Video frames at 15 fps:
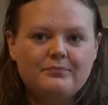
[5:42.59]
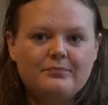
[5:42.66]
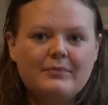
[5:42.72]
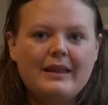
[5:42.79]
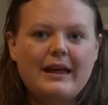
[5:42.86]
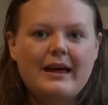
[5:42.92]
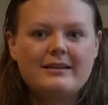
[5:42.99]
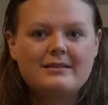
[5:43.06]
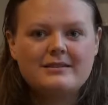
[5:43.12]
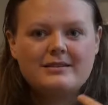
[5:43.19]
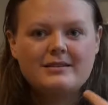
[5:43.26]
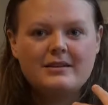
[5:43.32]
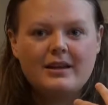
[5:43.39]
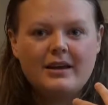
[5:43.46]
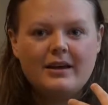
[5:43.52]

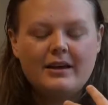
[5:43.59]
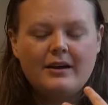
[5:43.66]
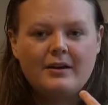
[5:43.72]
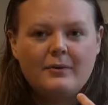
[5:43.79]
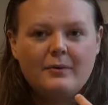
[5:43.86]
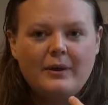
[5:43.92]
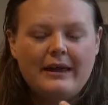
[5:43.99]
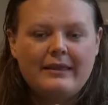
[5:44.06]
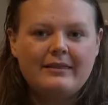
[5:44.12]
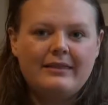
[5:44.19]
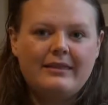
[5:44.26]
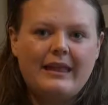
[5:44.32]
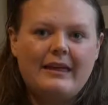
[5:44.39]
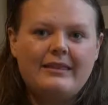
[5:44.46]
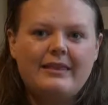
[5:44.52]
That's
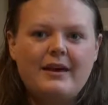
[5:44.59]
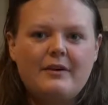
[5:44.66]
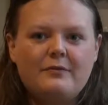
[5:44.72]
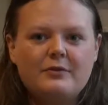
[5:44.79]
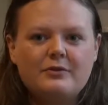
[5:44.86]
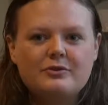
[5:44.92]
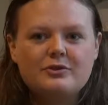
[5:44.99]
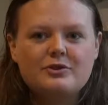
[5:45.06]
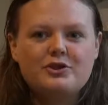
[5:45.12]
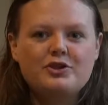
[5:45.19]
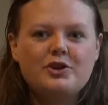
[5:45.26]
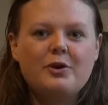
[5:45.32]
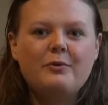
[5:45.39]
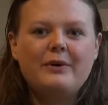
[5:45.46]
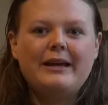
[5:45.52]
and therefore
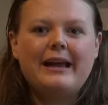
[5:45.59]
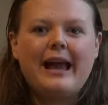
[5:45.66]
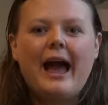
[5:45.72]
showing